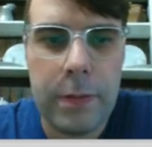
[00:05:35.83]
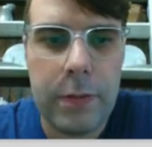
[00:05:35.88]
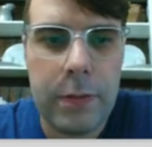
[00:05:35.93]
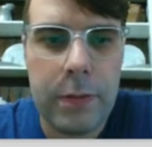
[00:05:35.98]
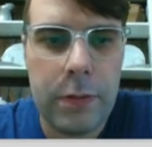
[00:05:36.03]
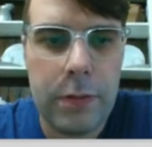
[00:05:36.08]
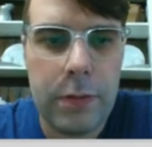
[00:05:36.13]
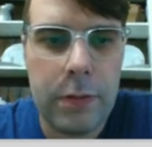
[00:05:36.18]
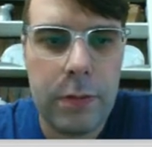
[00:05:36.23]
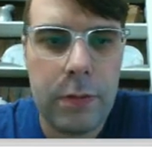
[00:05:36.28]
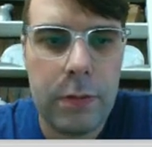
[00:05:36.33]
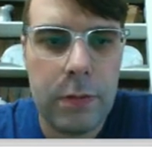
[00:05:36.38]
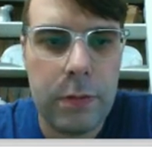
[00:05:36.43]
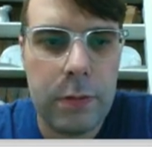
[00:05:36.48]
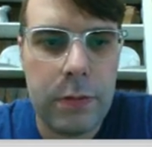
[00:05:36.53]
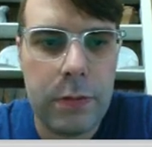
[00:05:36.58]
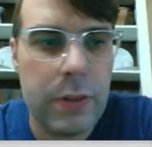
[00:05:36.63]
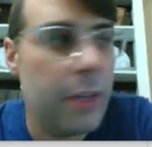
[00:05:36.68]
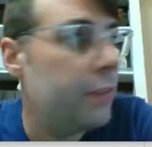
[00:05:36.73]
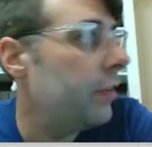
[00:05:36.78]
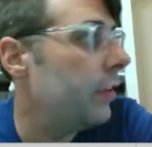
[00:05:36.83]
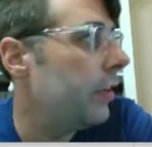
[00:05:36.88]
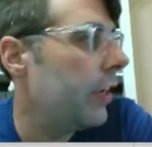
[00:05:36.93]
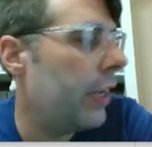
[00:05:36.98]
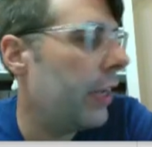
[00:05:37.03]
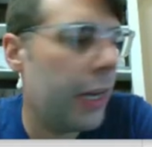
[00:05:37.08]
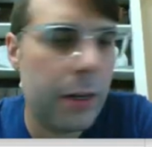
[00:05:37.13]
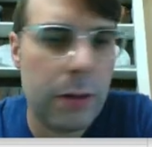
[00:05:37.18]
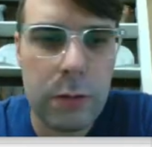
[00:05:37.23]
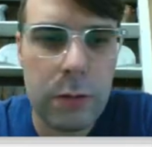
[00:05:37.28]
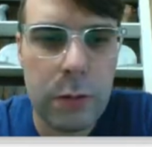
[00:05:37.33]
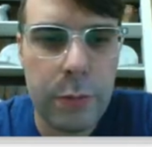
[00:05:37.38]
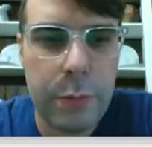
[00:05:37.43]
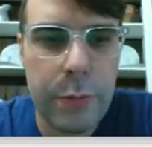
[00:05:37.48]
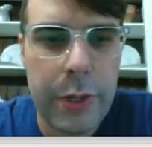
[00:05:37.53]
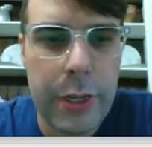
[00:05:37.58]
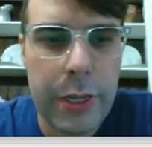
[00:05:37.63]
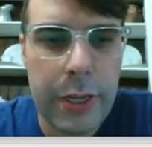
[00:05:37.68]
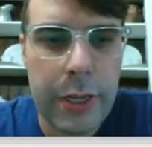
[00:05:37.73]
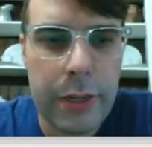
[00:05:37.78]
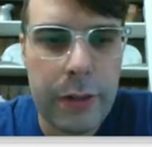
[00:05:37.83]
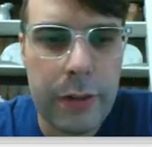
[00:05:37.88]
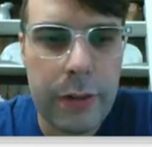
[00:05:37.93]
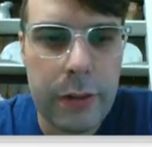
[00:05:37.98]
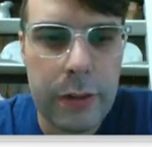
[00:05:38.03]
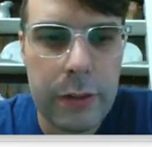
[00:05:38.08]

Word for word: Let's size it down a little bit.